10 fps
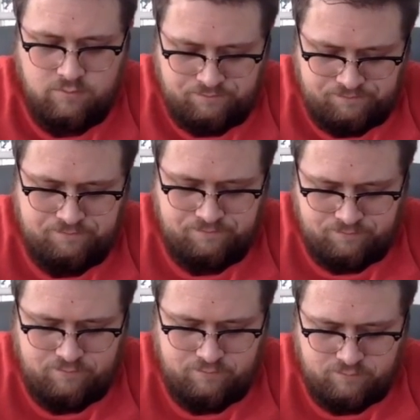
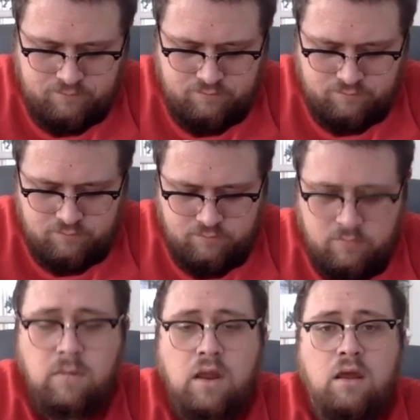
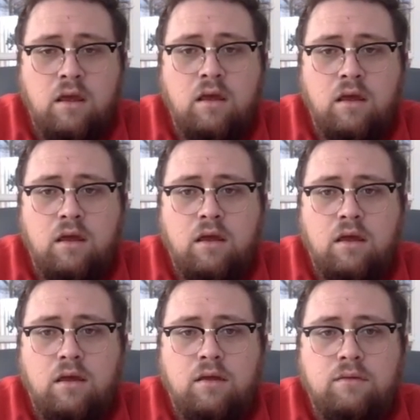
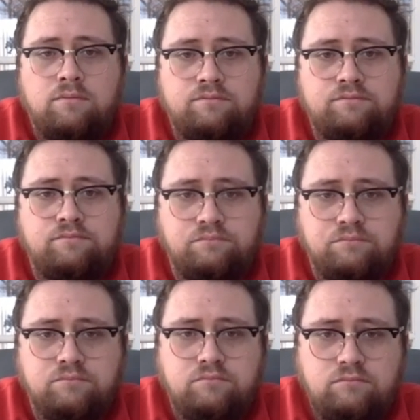
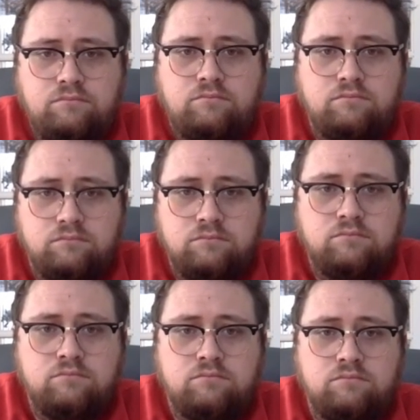
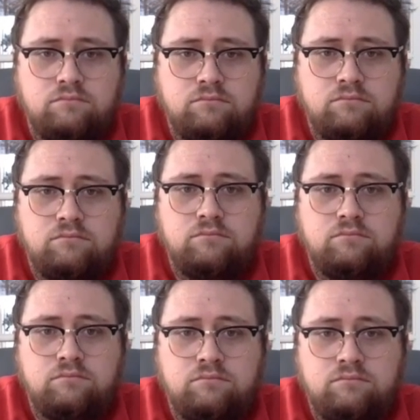
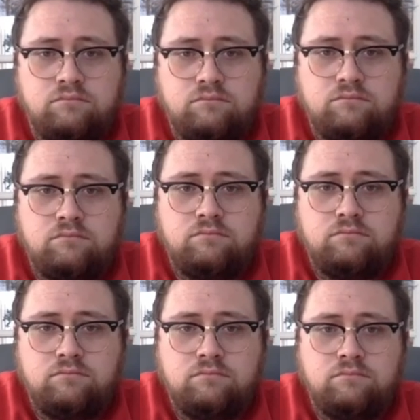
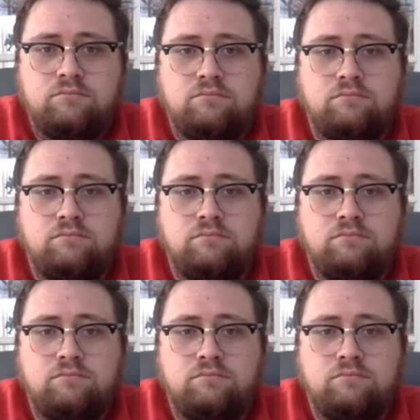(not speaking)